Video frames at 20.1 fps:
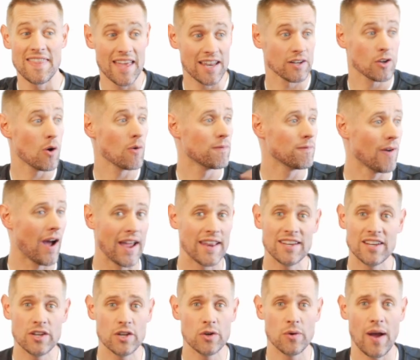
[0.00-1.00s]
then go
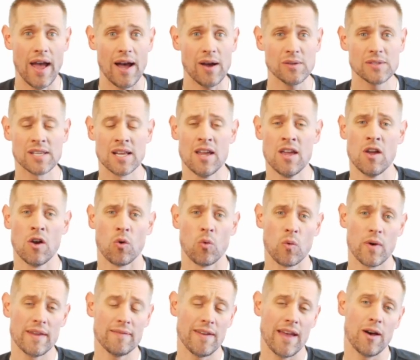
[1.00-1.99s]
find a new house,
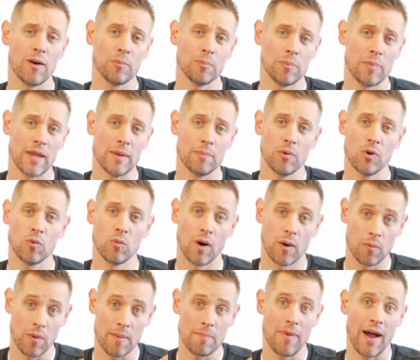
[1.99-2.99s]
we've helped people
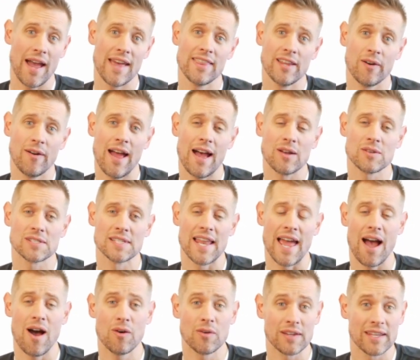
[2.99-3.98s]
where we buy their house
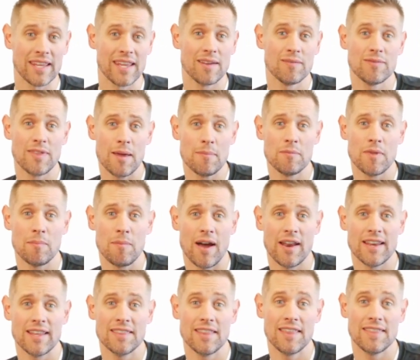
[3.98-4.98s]
now, give them the
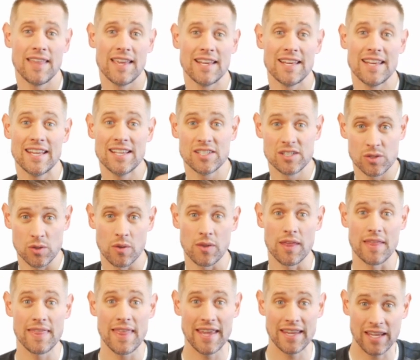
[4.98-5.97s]
money that they need so
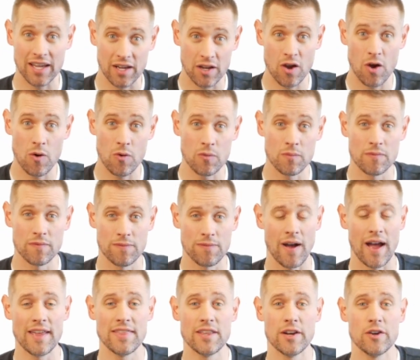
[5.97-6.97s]
that they can go
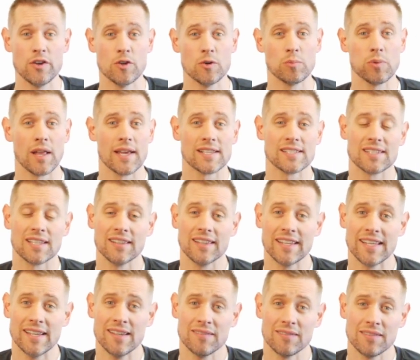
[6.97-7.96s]
find their new place to
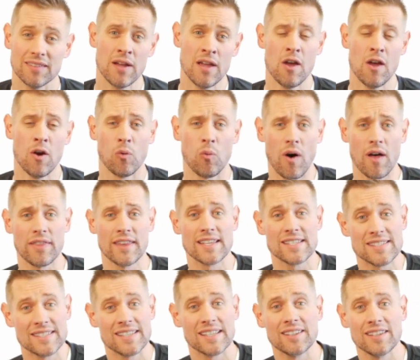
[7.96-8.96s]
live while they
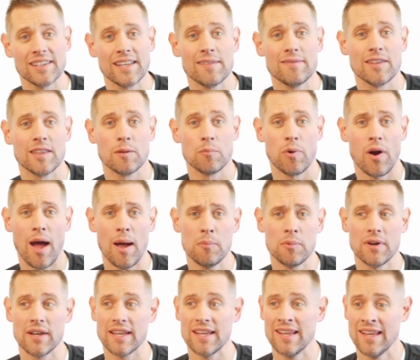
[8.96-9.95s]
still live in the
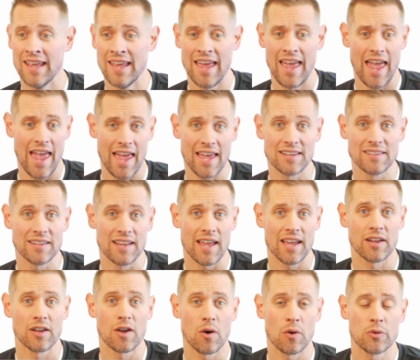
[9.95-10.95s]
property and,
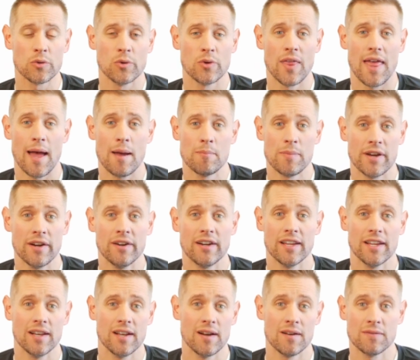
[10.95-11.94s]
and go through that
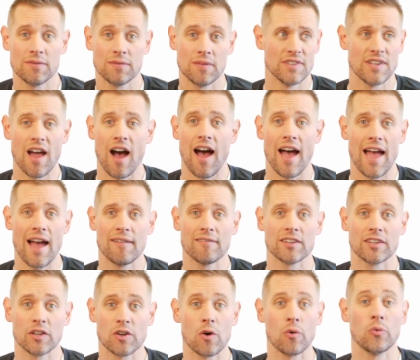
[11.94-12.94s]
period of not
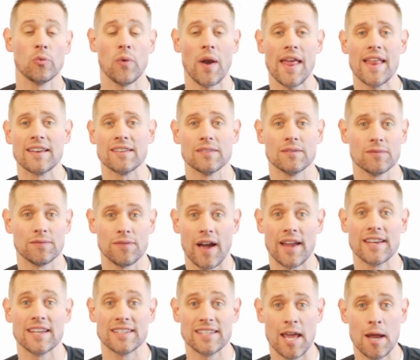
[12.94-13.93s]
having to go rent,
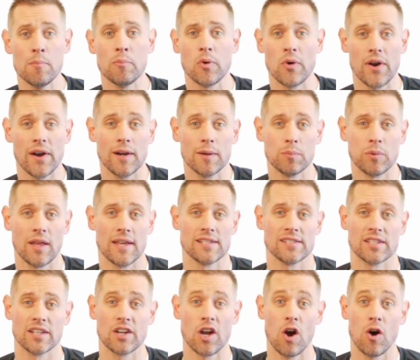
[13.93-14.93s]
find a temporary
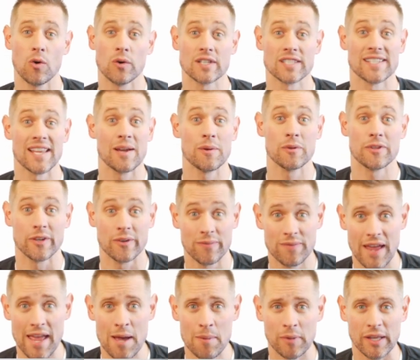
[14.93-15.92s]
place to go or stay with your
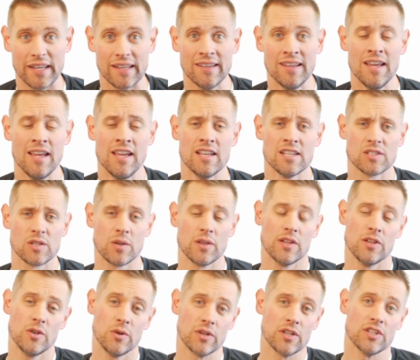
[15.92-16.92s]
family so
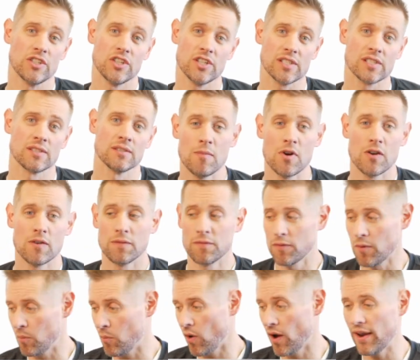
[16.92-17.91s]
that you can just move
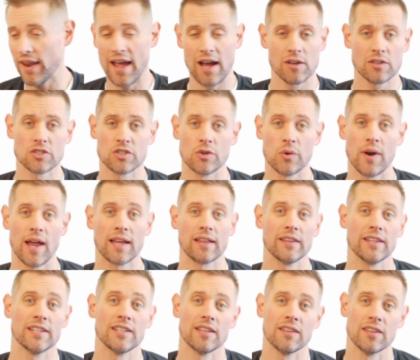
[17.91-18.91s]
from one house
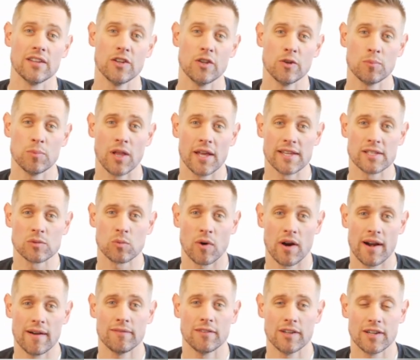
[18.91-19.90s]
directly to the new place
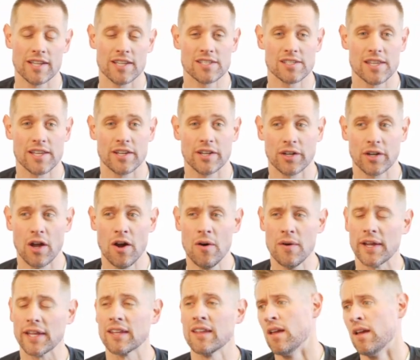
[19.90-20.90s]
wherever it is that you're
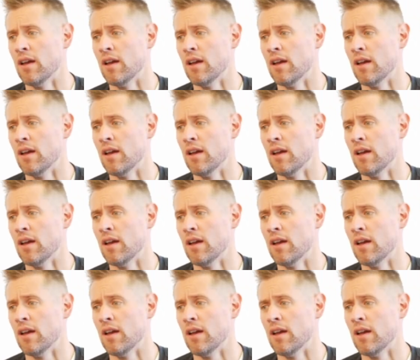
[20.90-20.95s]
going.